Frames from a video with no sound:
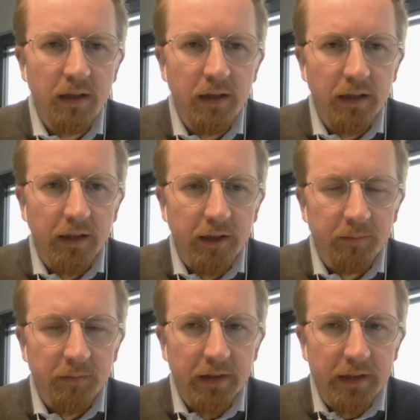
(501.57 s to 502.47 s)

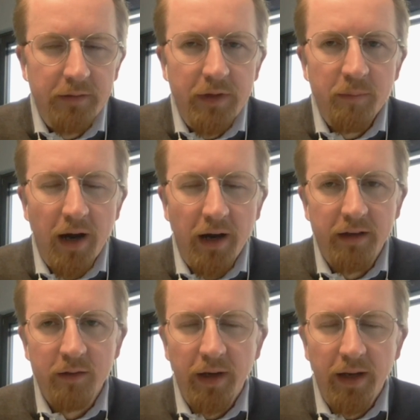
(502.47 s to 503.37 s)
EV
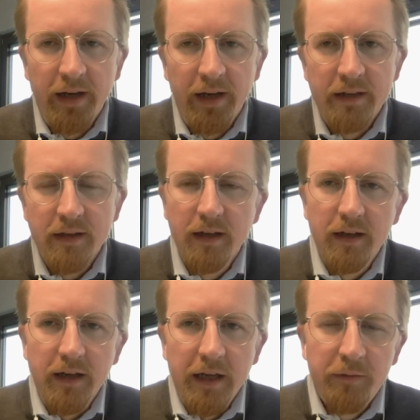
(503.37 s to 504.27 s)
market in place
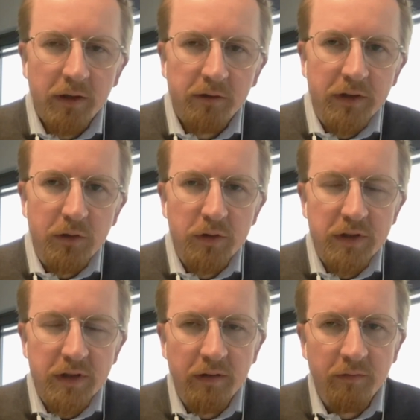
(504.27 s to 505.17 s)
if we are
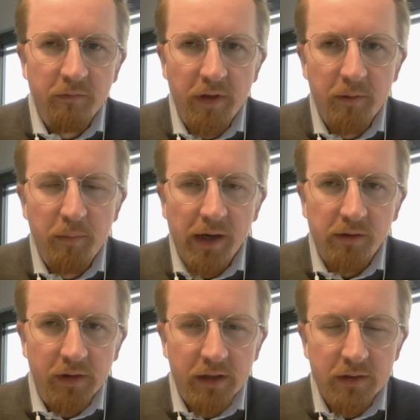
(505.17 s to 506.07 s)
reducing the
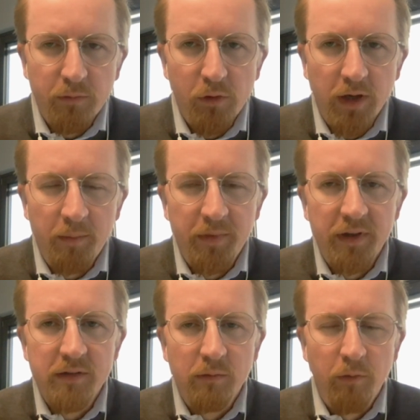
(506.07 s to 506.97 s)
barriers for companies
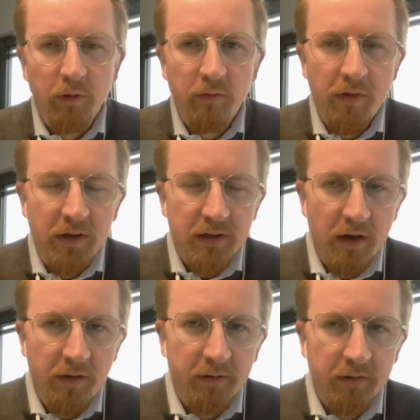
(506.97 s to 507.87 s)
to work with each
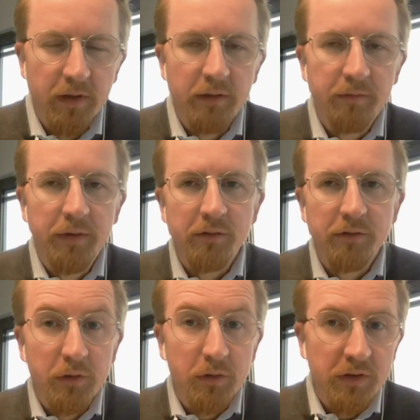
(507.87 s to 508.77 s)
other, if we are
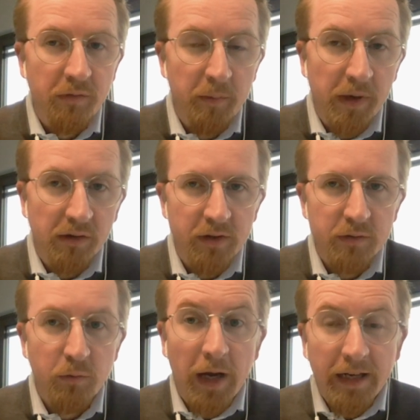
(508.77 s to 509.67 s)
reducing the barriers
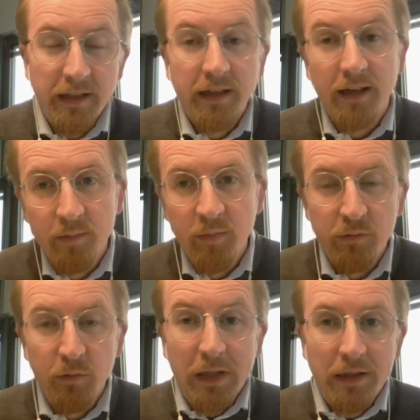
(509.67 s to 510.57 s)
for end customers,
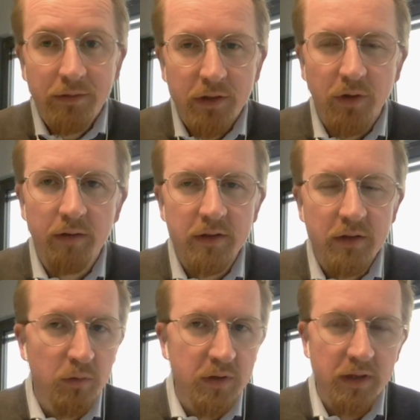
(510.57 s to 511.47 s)
for EV drivers,
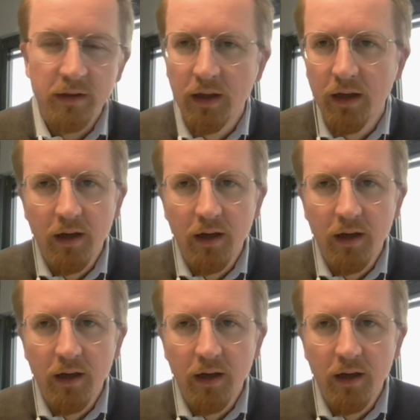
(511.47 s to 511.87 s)
using